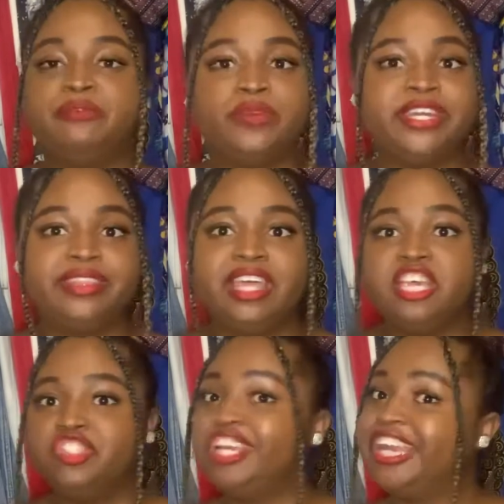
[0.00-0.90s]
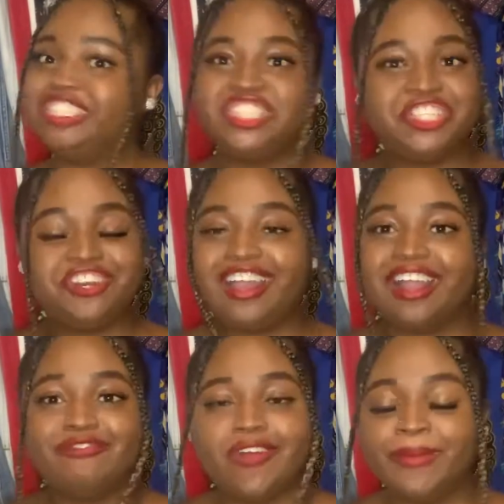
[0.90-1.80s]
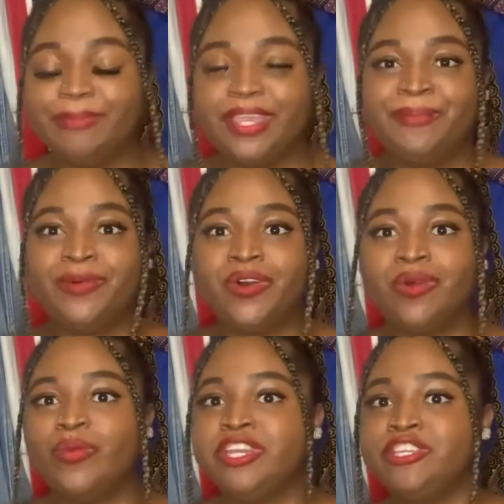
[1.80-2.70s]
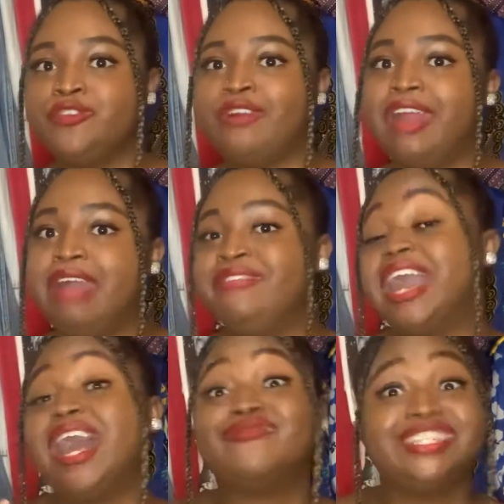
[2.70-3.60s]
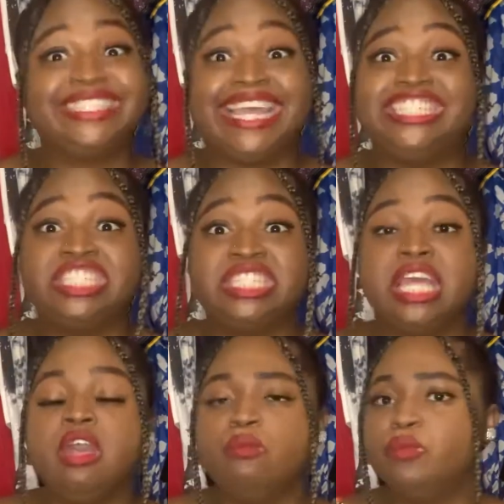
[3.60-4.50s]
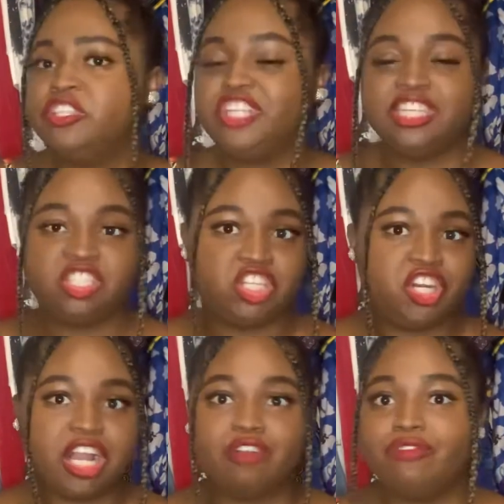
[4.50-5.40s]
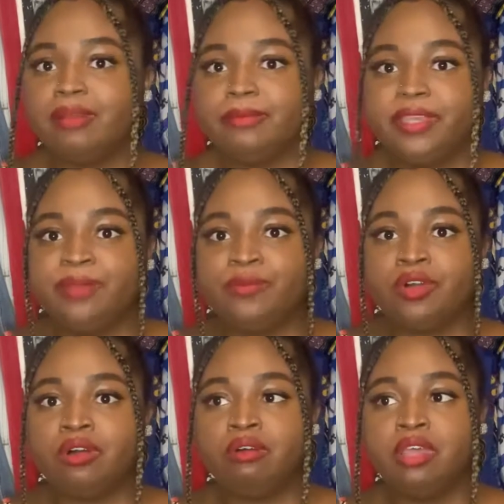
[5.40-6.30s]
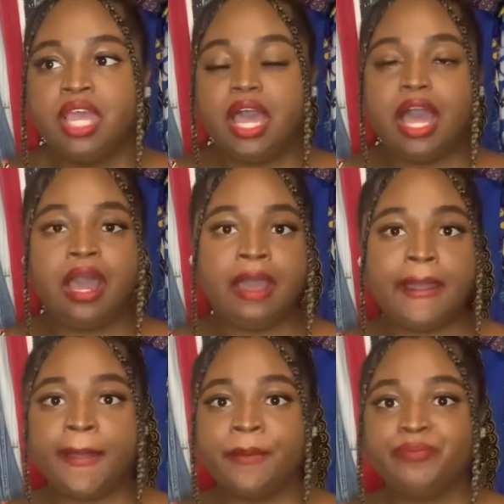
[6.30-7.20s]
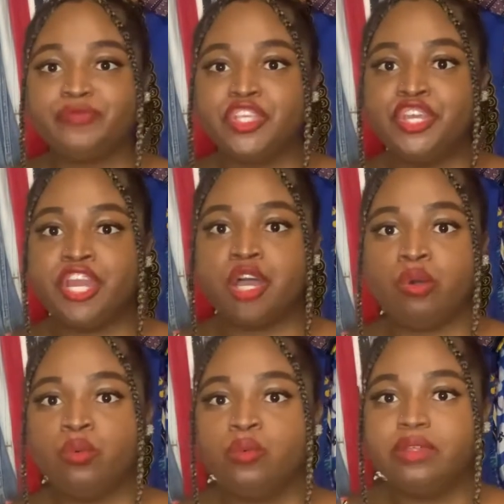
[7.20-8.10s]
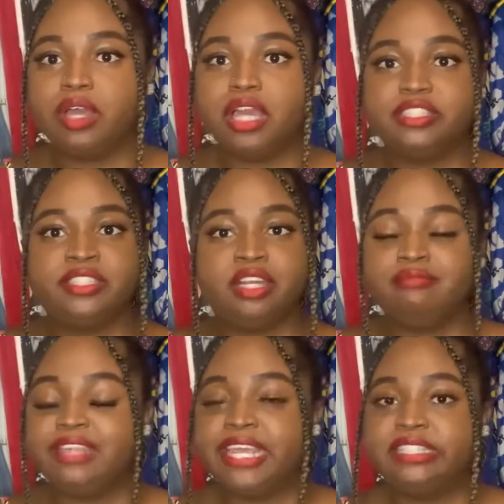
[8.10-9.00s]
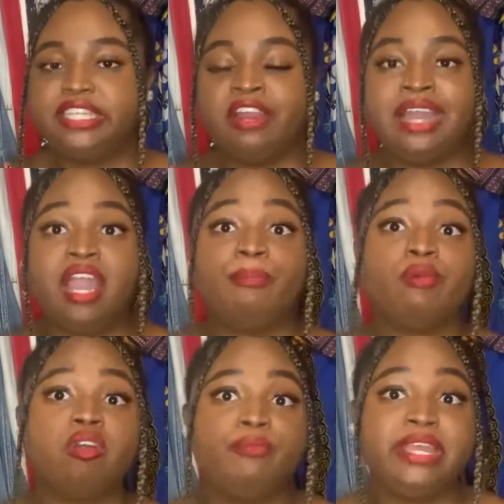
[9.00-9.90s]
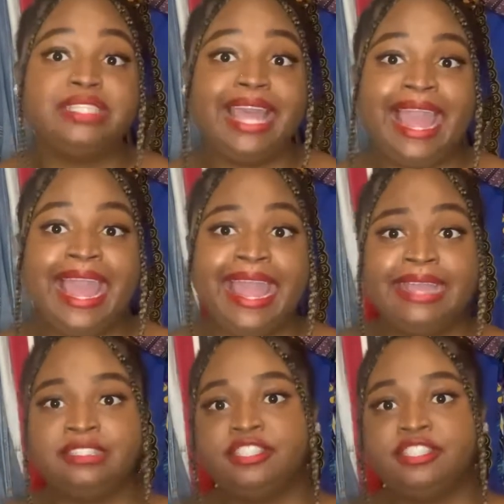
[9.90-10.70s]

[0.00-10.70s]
with transgender non-conforming people, when you are having conversations with transgender non-conforming people. You know, certain things are not appropriate to ask